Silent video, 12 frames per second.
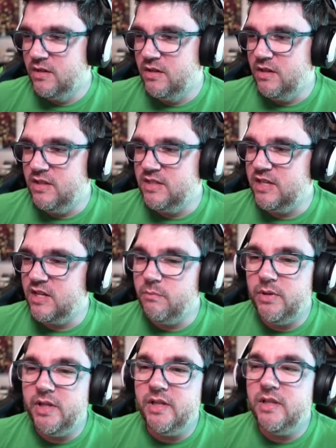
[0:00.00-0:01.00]
Inside a
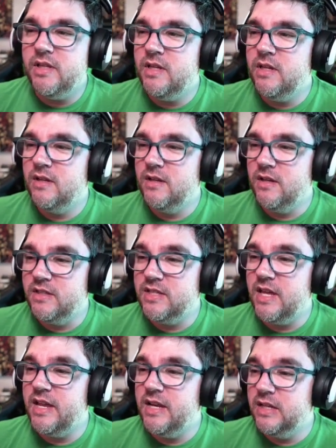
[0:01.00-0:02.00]
completely,
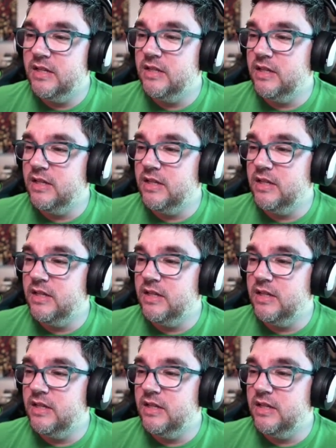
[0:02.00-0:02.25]
inside